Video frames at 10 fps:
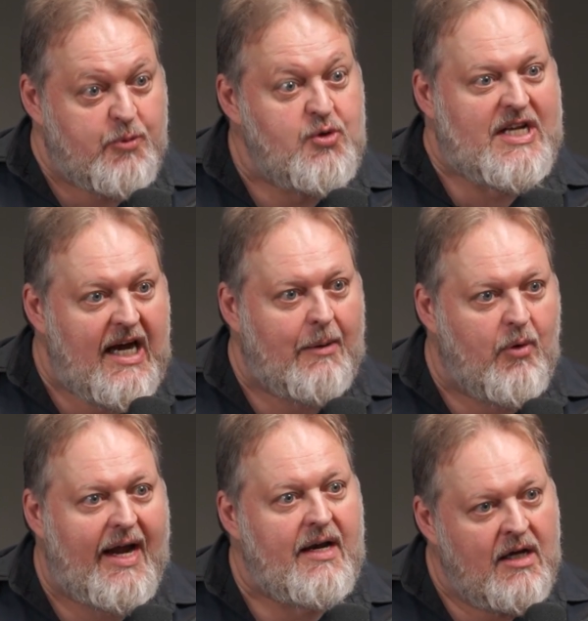sprucing
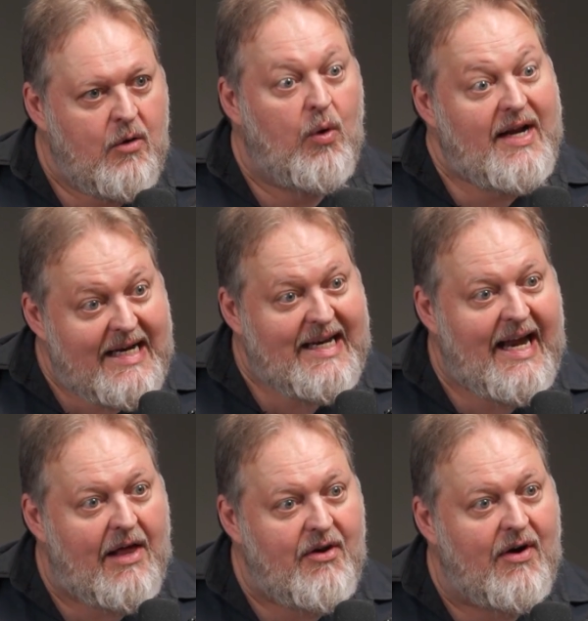up, right? Okay. Working
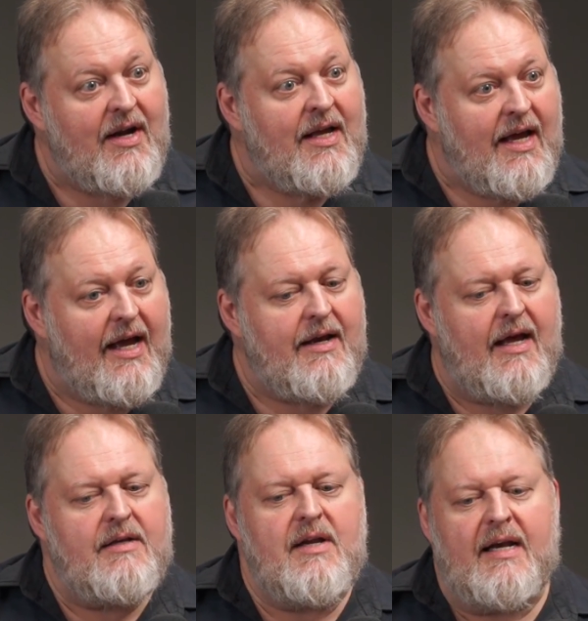together
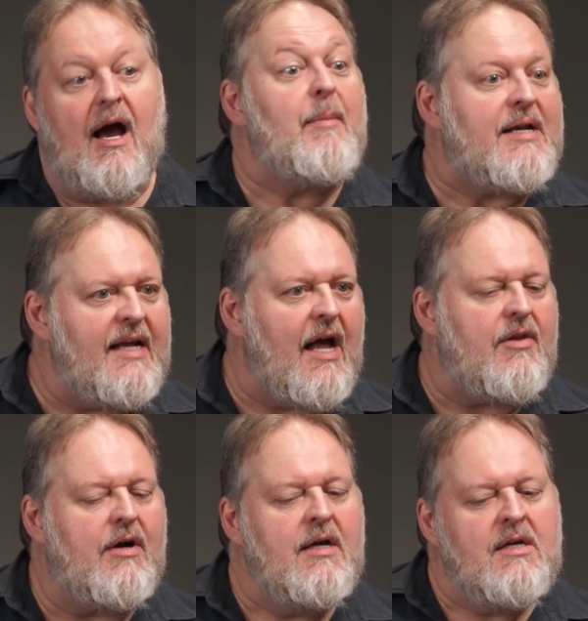and coming
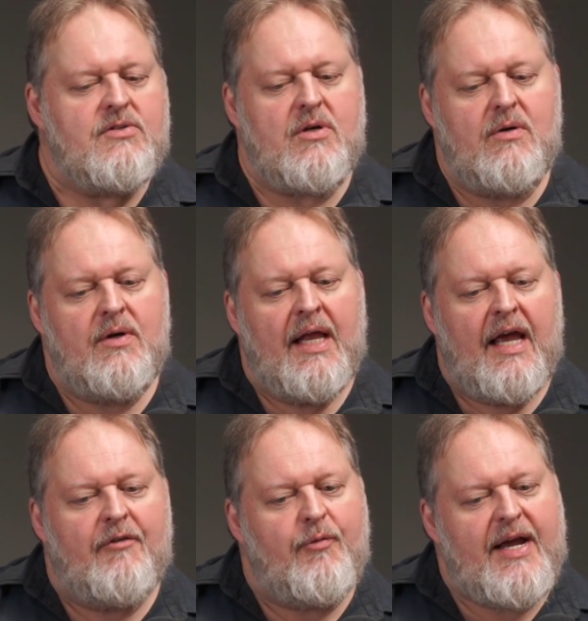together.
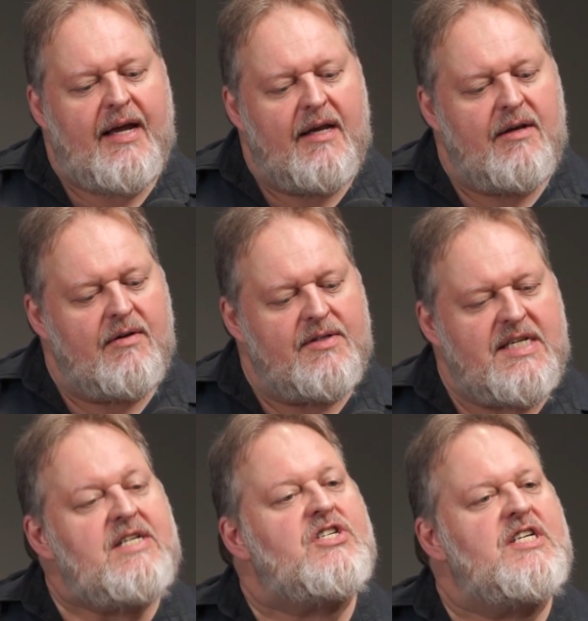So if we
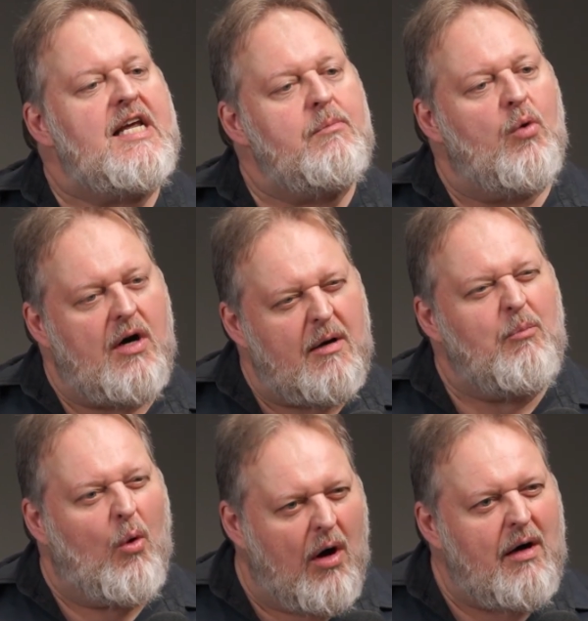can teach
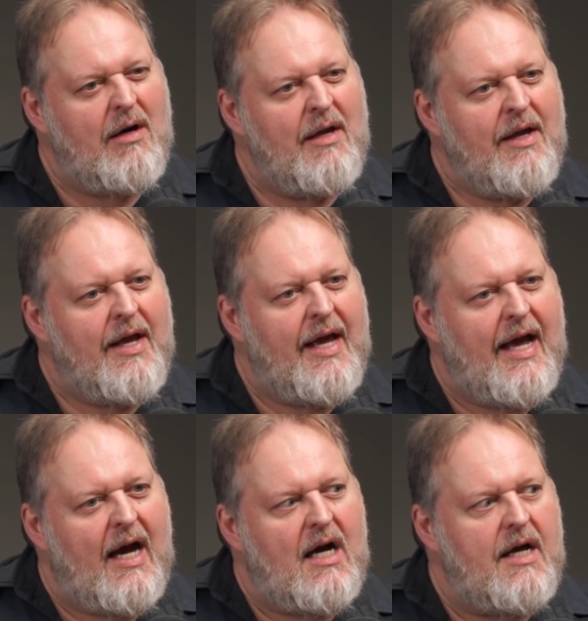teamwork more
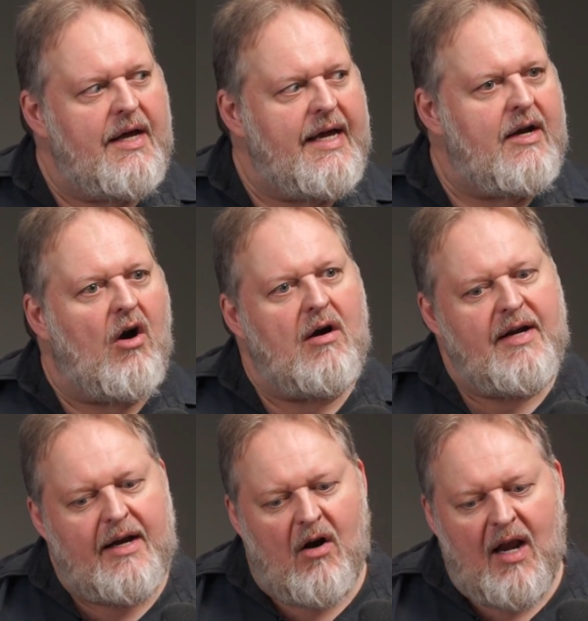in
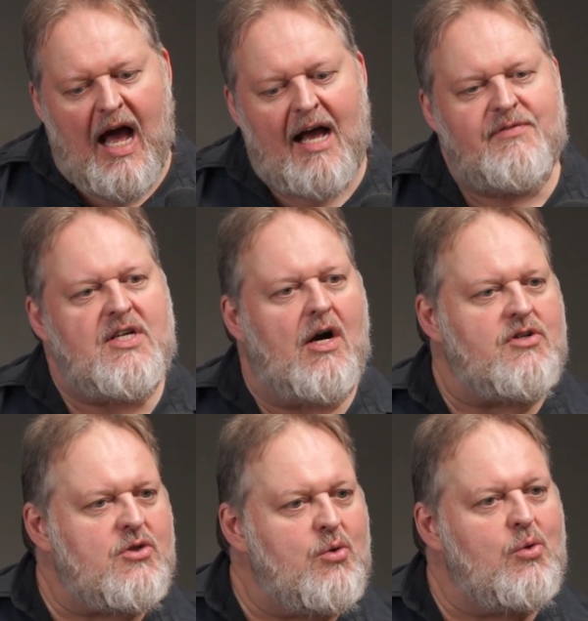our lives, in
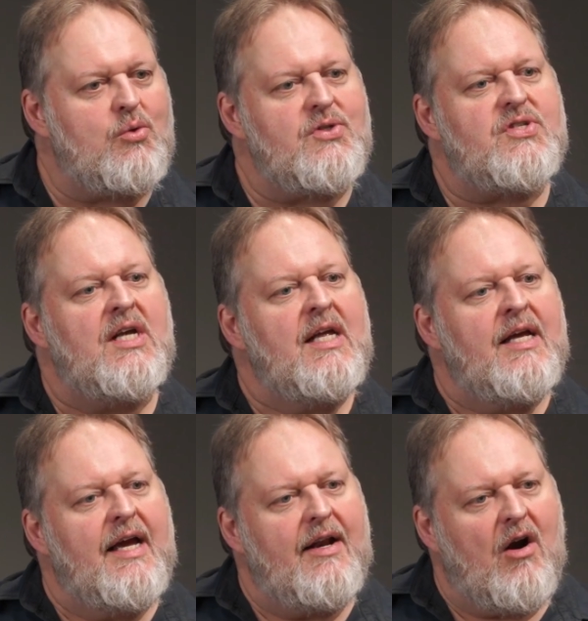our schools,
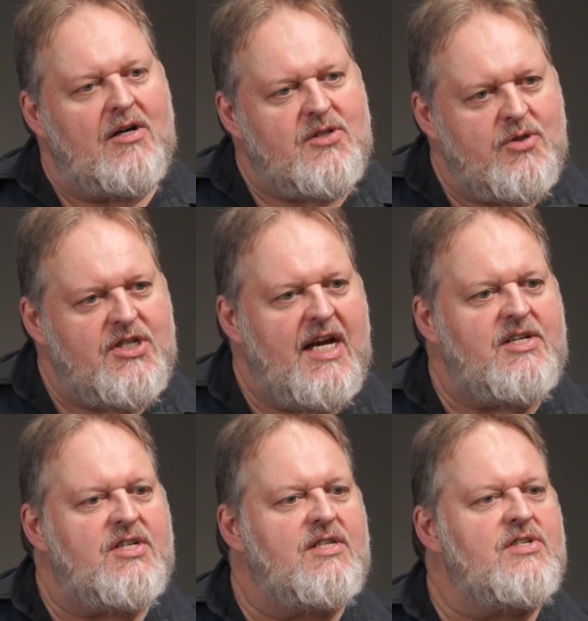in our
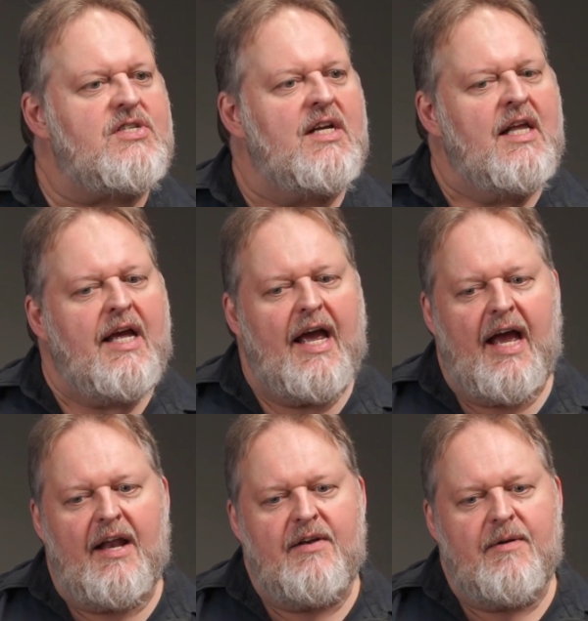associations,
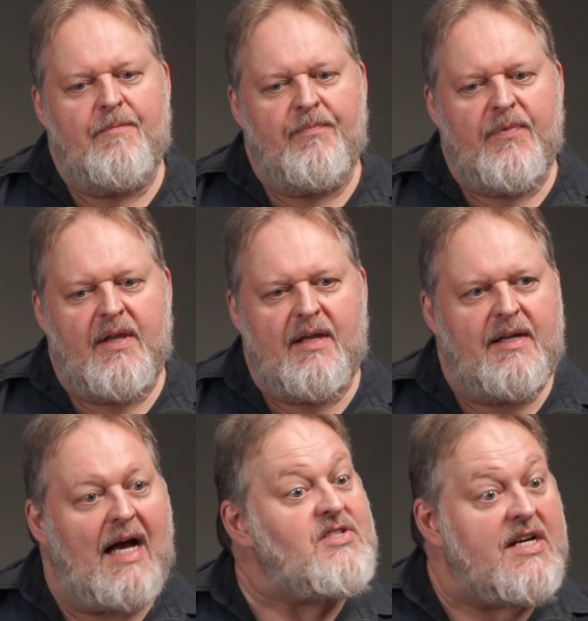and
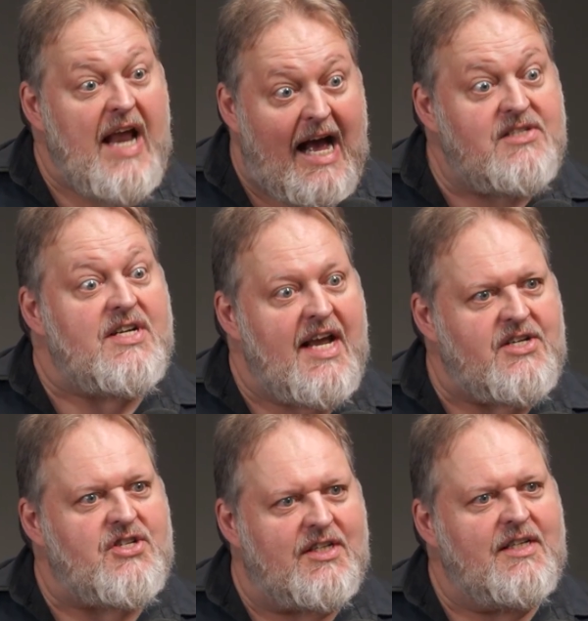as a
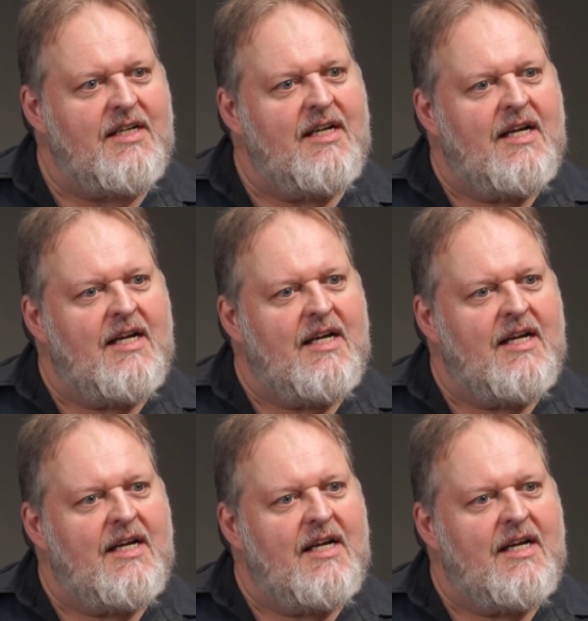nation,